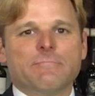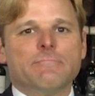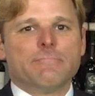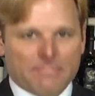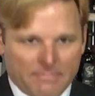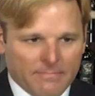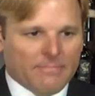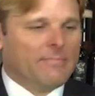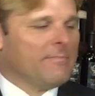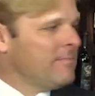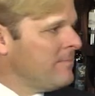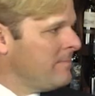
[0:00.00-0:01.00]

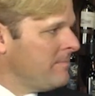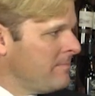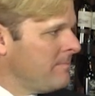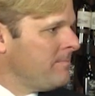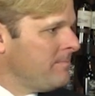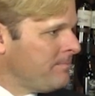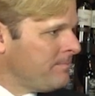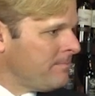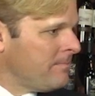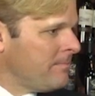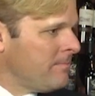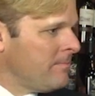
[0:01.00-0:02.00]

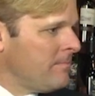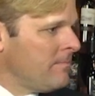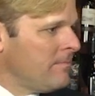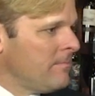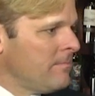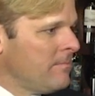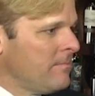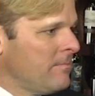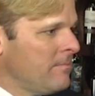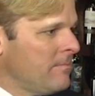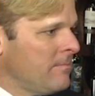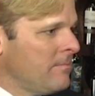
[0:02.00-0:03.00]

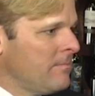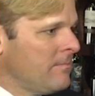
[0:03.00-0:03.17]
This person isn't speaking.